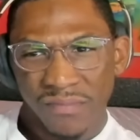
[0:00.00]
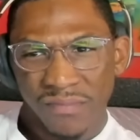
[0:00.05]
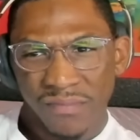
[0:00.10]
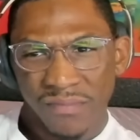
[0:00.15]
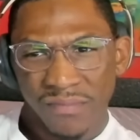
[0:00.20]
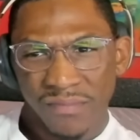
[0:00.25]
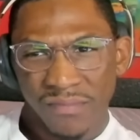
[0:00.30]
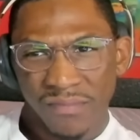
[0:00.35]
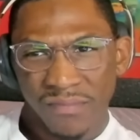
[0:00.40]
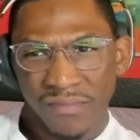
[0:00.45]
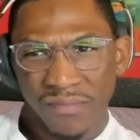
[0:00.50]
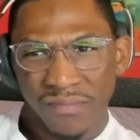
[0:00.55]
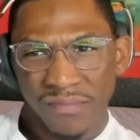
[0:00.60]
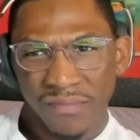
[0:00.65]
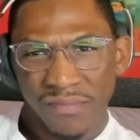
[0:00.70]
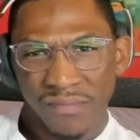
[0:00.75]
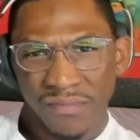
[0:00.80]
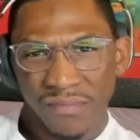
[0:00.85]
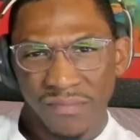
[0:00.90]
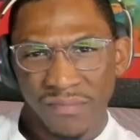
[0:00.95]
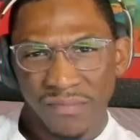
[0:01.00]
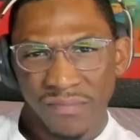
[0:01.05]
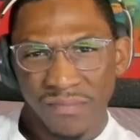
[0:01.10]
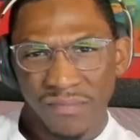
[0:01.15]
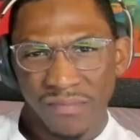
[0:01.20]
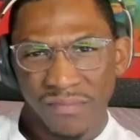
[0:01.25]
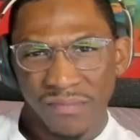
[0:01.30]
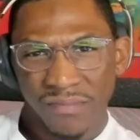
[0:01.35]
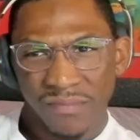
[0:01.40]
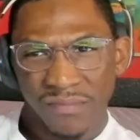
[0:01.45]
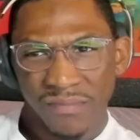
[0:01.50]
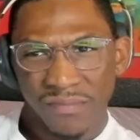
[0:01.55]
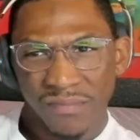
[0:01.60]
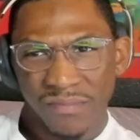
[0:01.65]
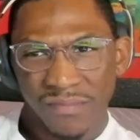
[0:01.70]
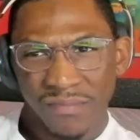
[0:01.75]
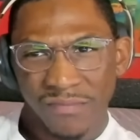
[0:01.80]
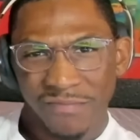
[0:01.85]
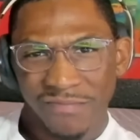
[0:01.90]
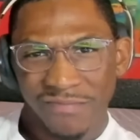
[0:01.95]

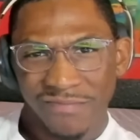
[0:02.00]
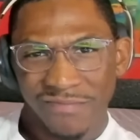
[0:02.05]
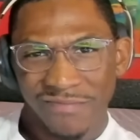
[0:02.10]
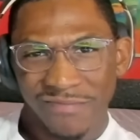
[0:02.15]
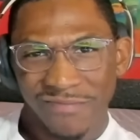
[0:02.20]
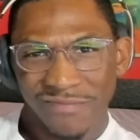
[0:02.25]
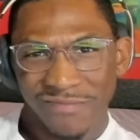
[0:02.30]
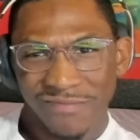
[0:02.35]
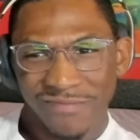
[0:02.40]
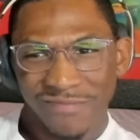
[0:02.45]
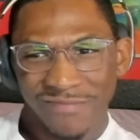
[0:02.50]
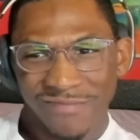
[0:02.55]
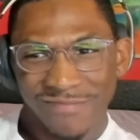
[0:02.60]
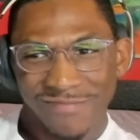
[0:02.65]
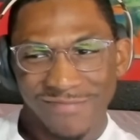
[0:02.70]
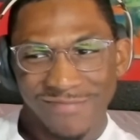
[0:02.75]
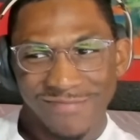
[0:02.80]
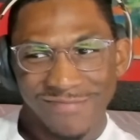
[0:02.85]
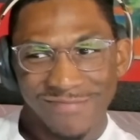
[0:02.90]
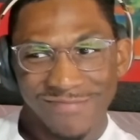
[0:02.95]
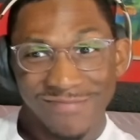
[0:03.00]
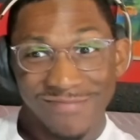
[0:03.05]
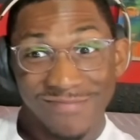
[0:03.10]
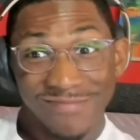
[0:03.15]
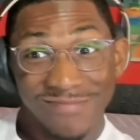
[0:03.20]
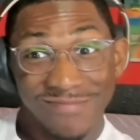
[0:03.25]
The person shown says nothing.